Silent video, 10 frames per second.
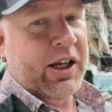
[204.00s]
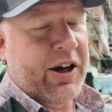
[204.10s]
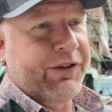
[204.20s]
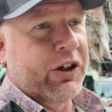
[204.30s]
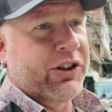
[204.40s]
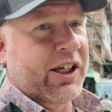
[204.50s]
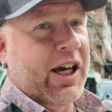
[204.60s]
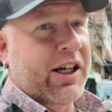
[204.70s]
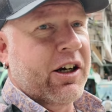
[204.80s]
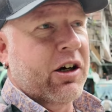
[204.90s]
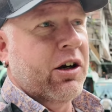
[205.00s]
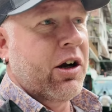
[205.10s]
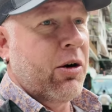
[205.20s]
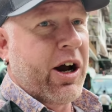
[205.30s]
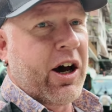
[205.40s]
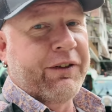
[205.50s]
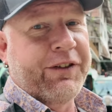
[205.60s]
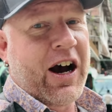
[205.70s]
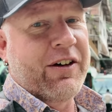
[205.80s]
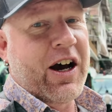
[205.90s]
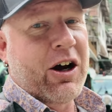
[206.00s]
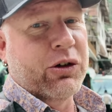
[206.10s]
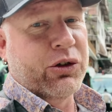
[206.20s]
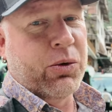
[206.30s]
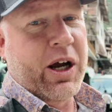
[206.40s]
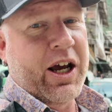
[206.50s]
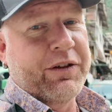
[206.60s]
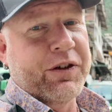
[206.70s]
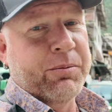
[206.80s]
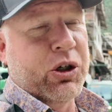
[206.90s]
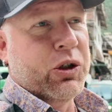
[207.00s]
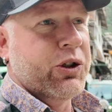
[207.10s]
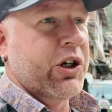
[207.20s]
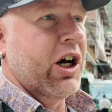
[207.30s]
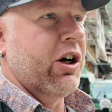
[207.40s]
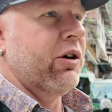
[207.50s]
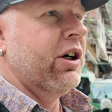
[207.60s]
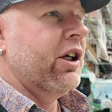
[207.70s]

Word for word: an effort to get here around five hours away from Cusco.